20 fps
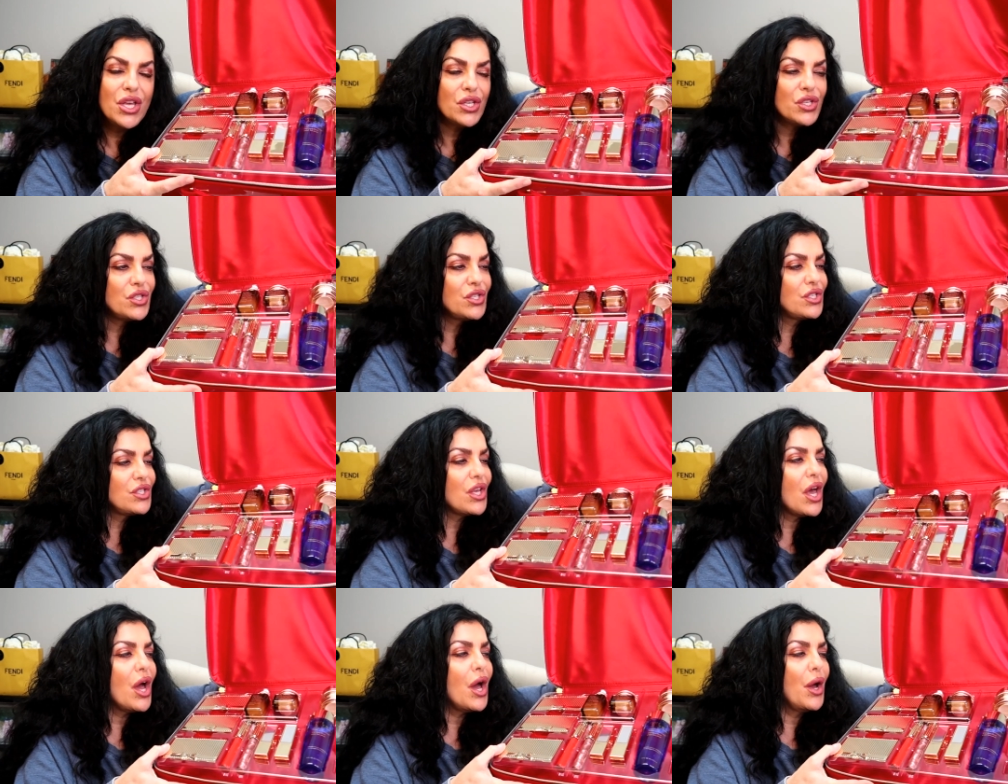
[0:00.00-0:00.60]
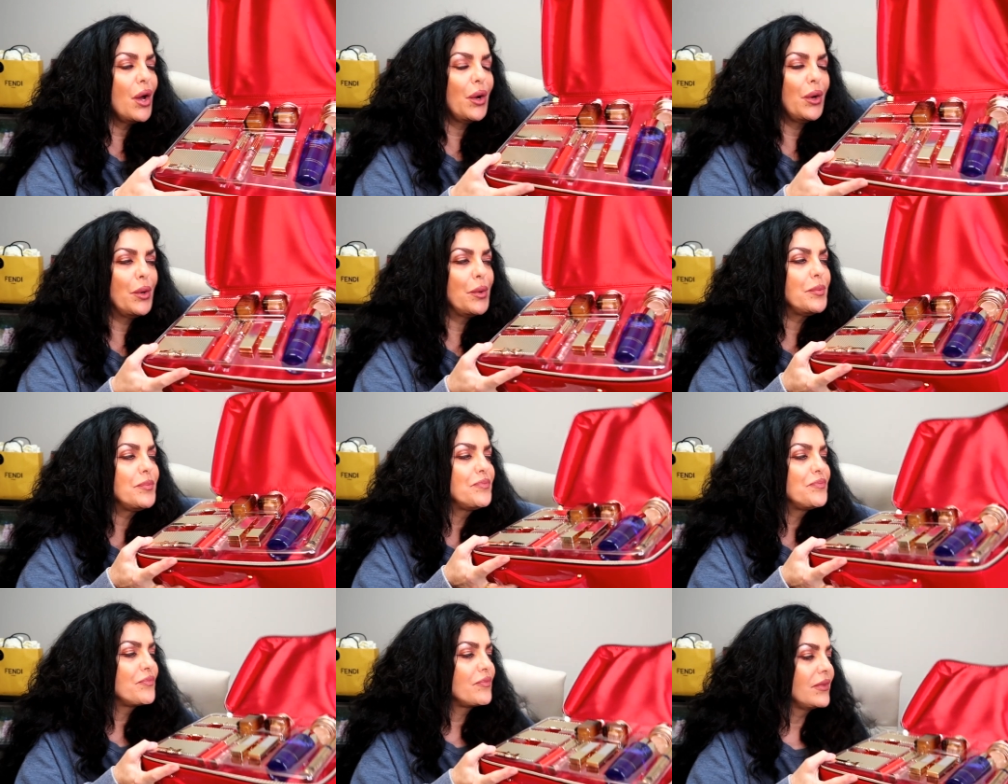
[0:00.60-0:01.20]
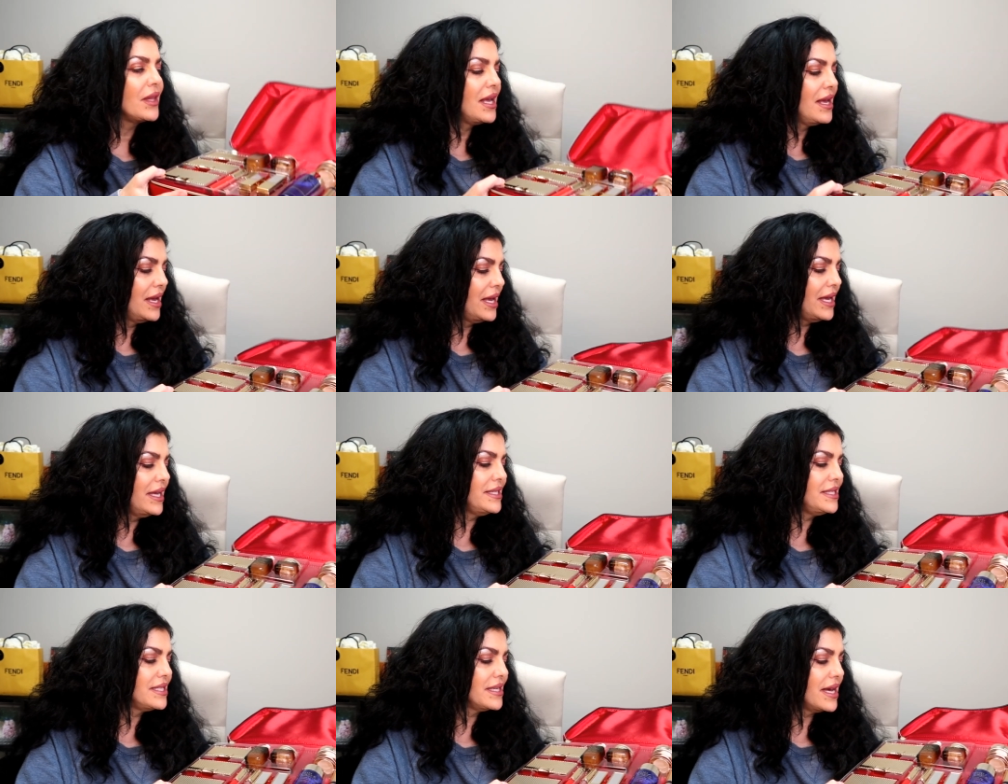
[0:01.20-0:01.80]
So
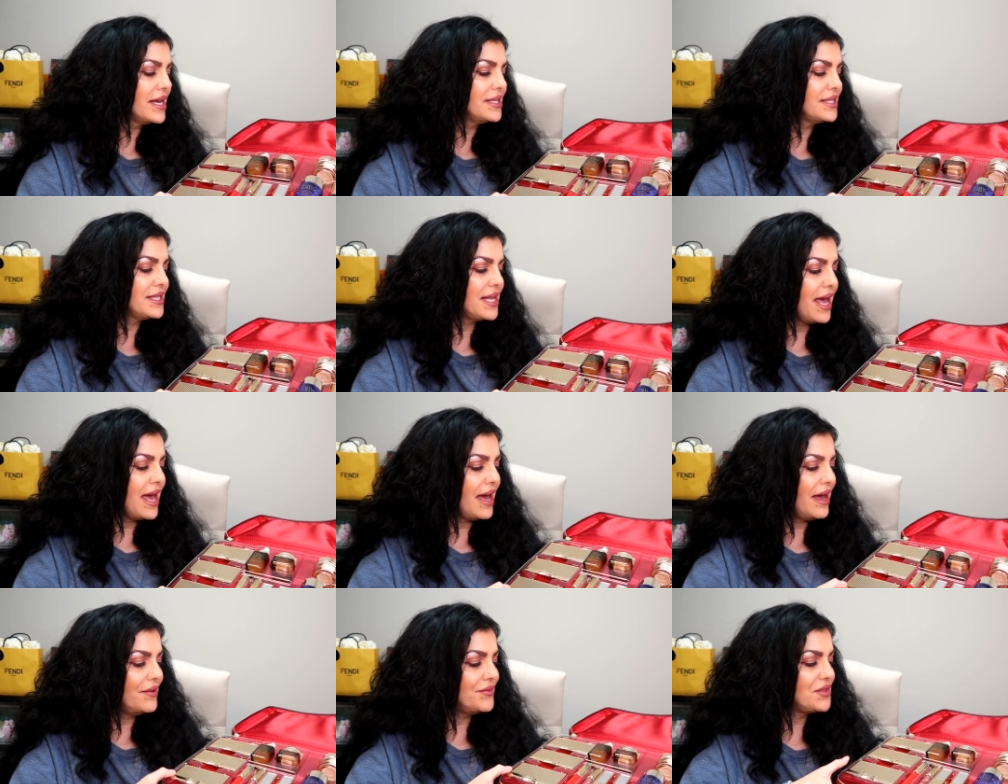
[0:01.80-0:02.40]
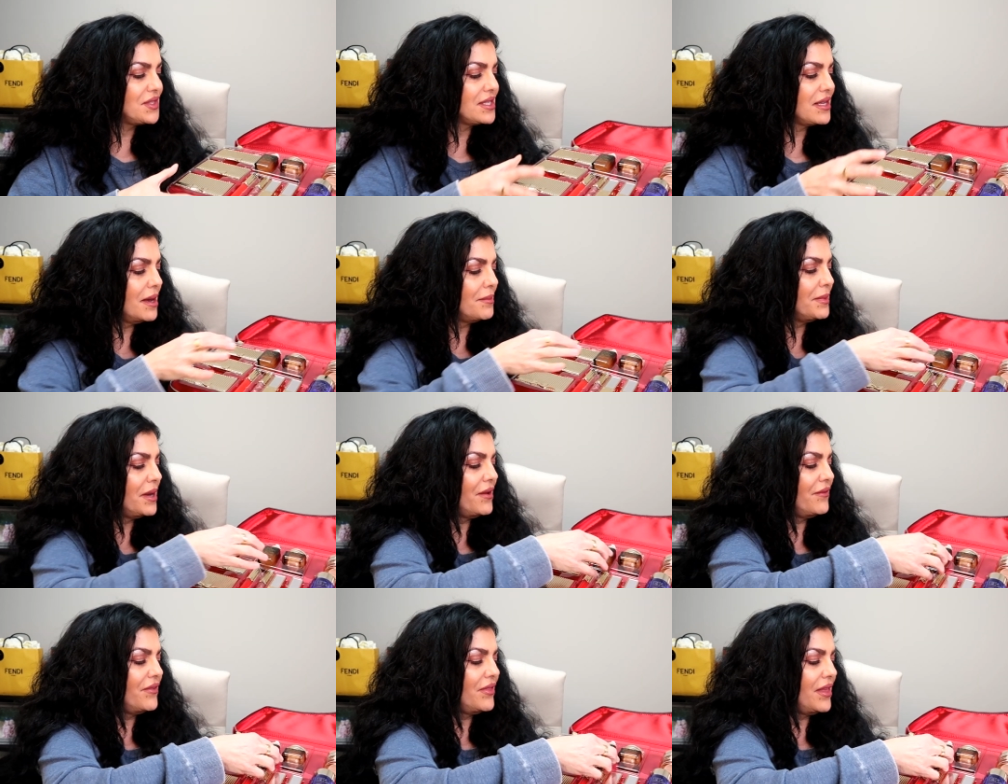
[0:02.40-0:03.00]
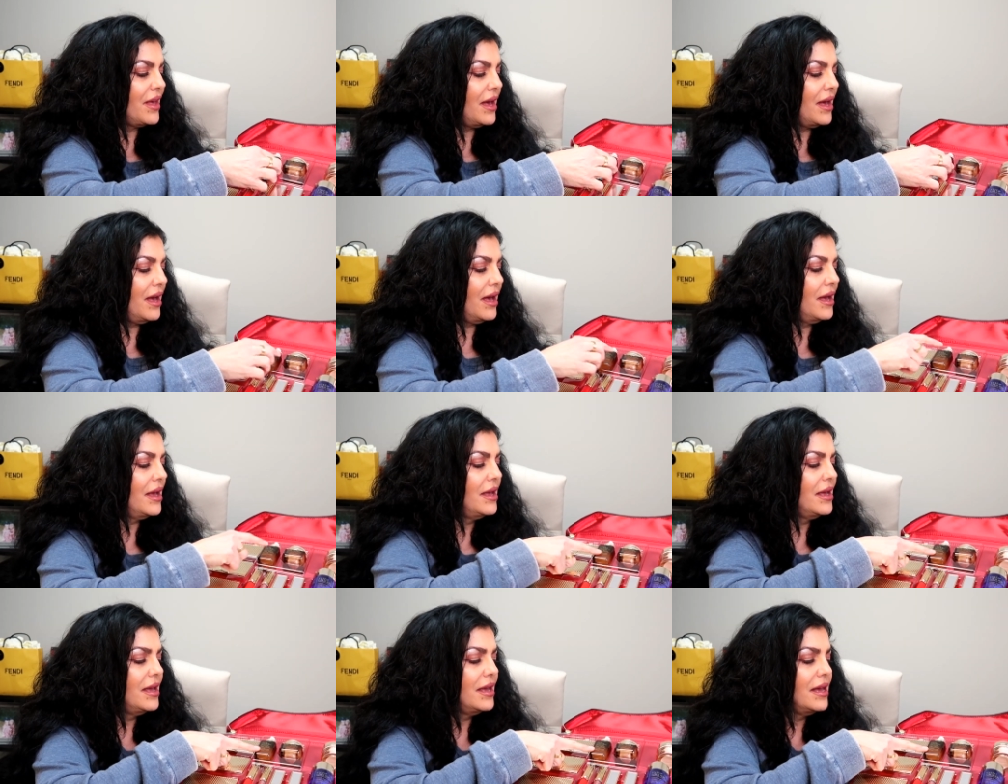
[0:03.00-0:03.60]
it does have some of
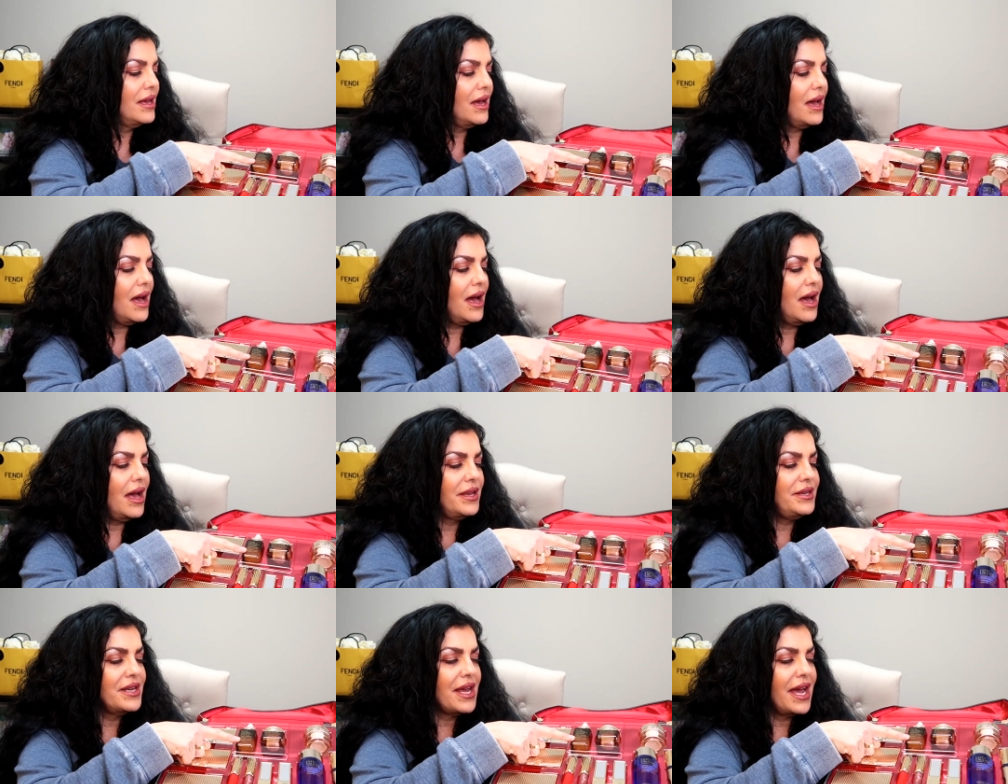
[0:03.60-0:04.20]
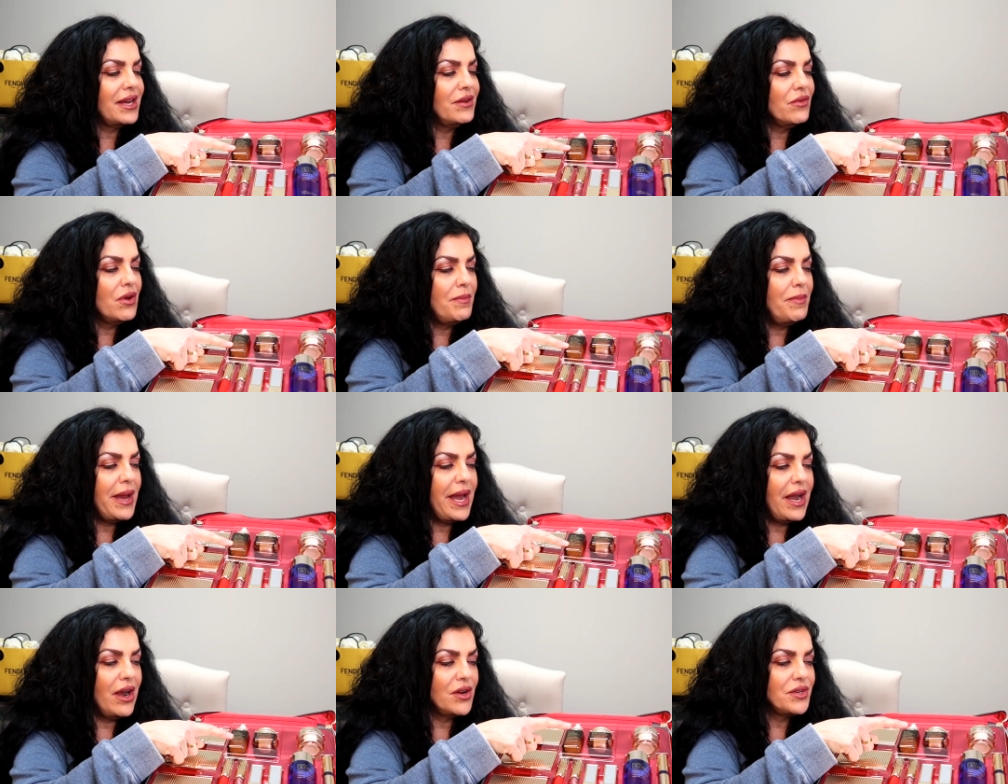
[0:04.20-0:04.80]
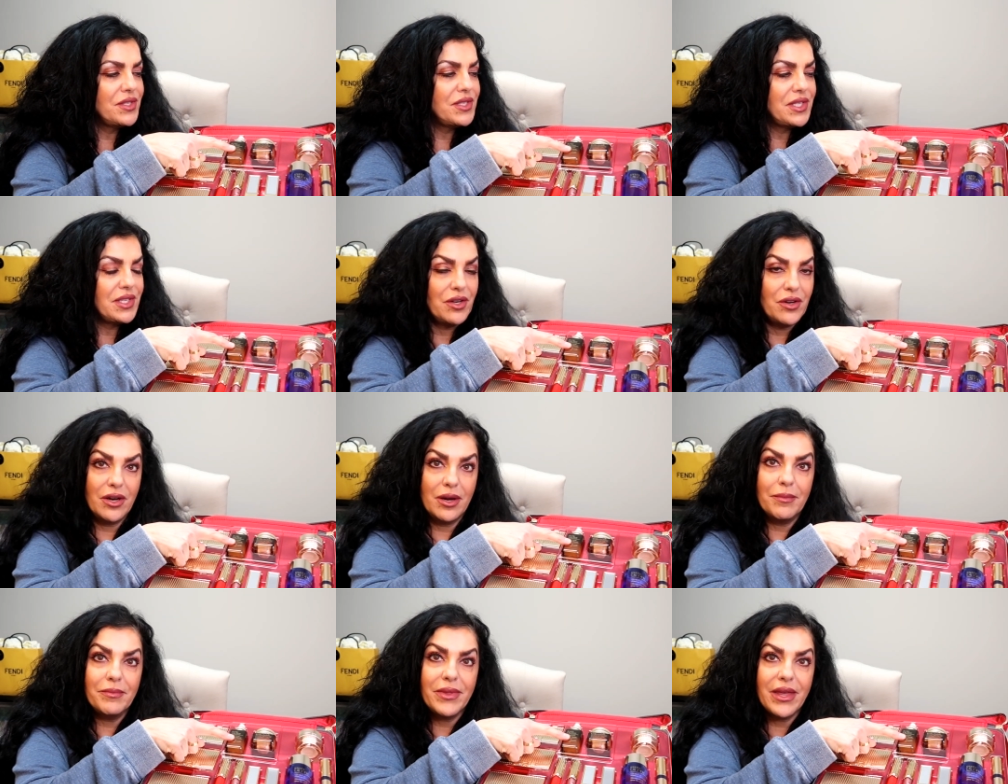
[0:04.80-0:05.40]
the night repair
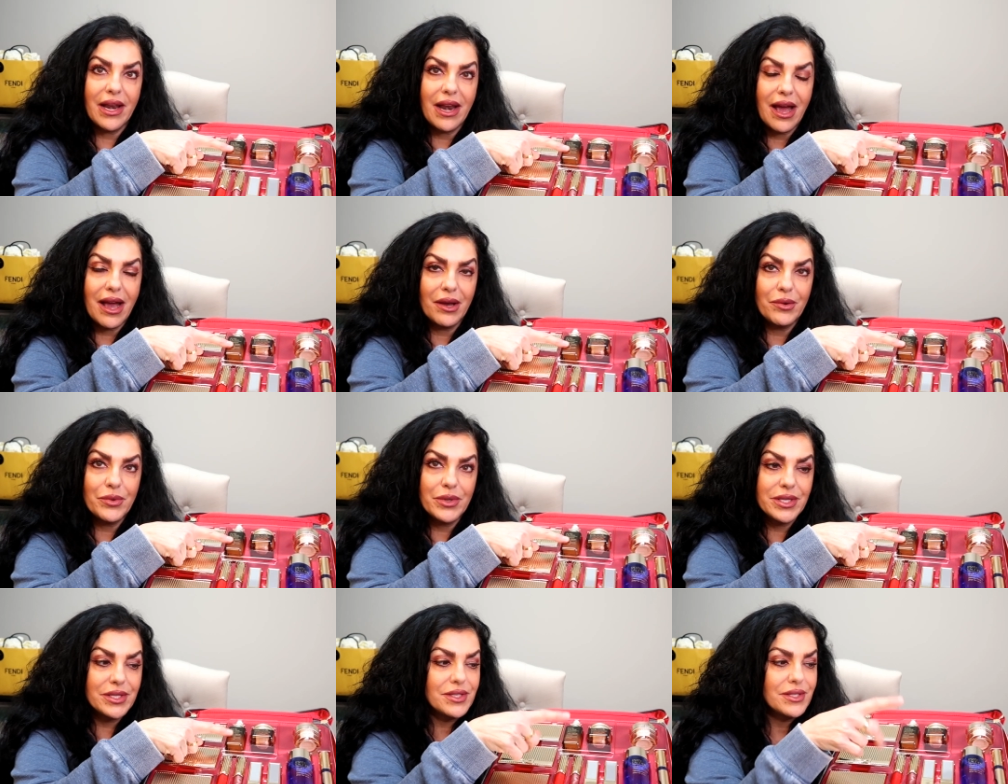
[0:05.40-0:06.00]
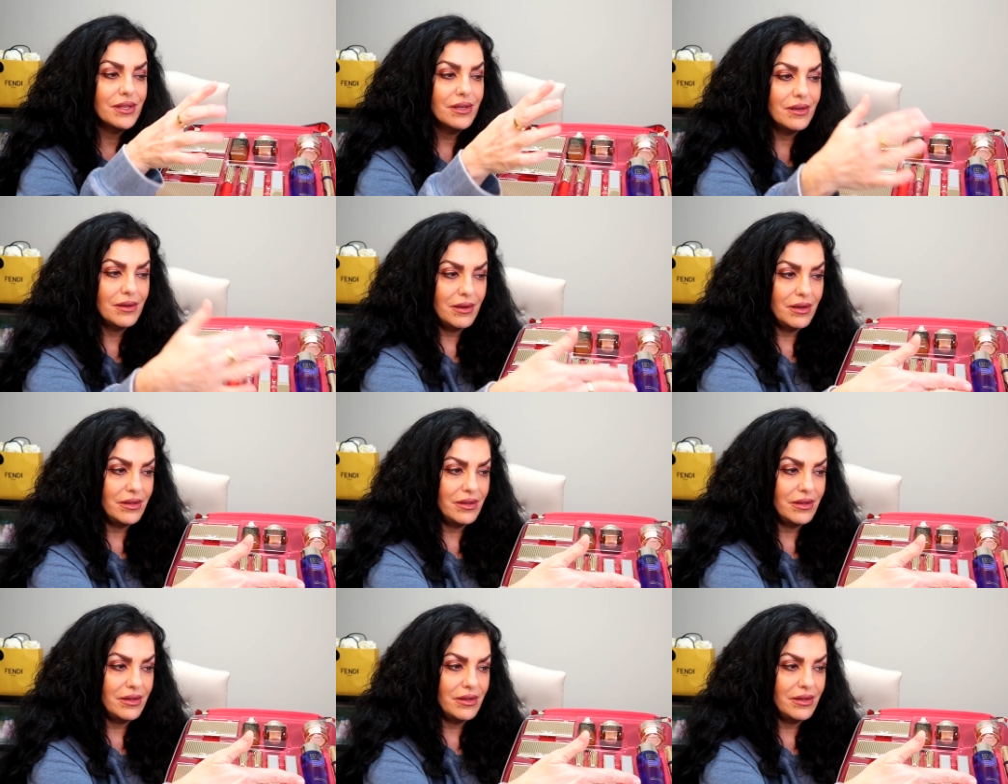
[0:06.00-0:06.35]
serum that I